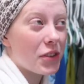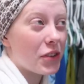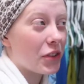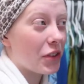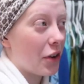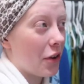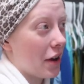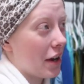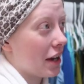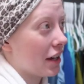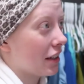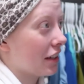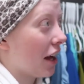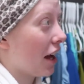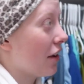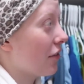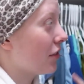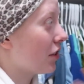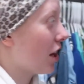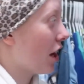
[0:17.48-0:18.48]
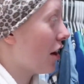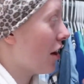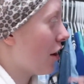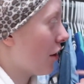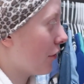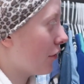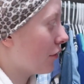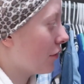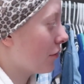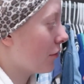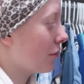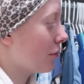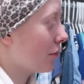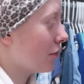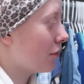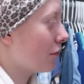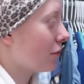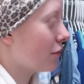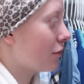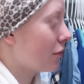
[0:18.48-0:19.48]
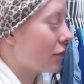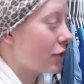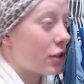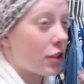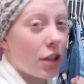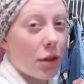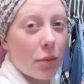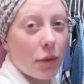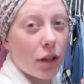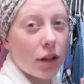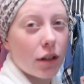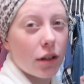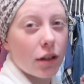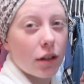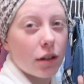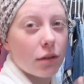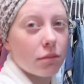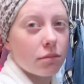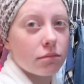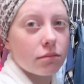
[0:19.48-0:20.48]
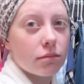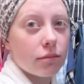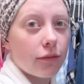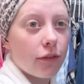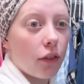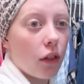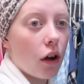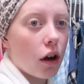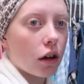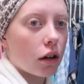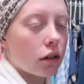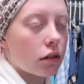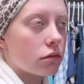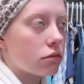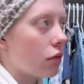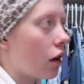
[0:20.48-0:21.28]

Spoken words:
So I get kind of a day off. So I'm gonna vlog,